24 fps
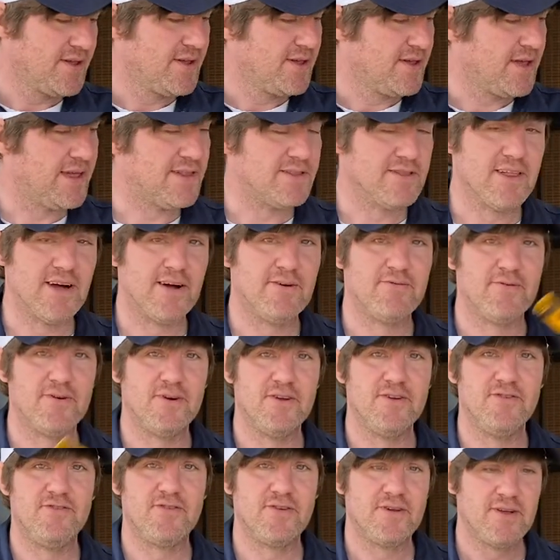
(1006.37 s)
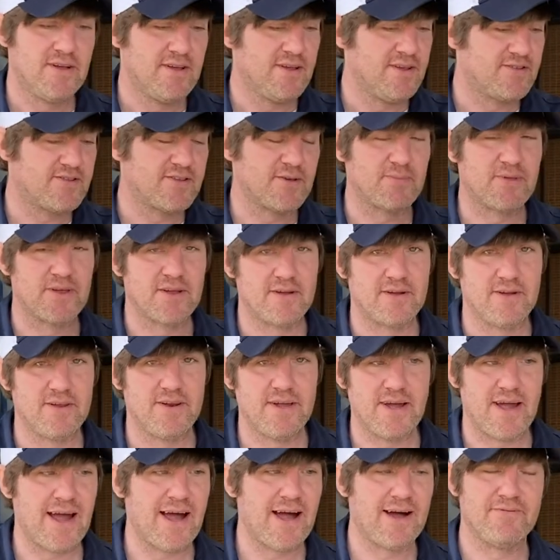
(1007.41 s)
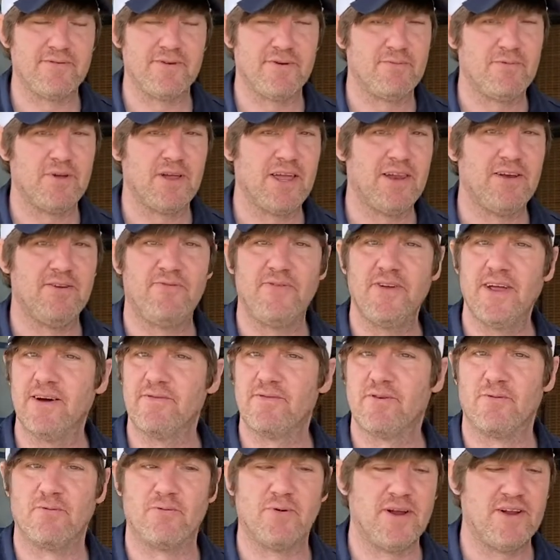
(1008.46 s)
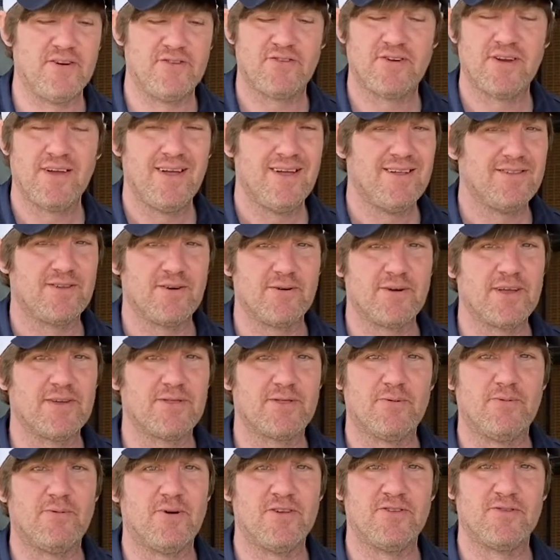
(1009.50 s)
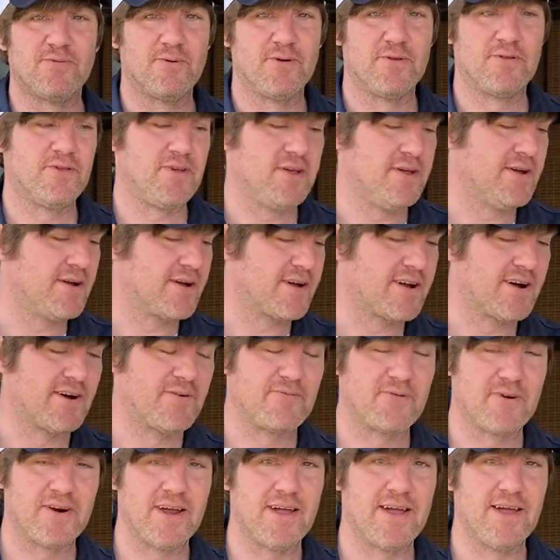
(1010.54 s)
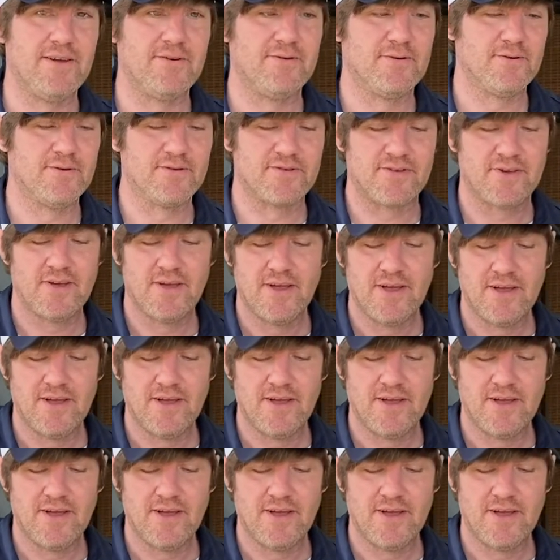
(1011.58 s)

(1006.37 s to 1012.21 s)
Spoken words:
and leverage. It's something good to have. And if you have a wrench, don't get the ones with the comfort handles.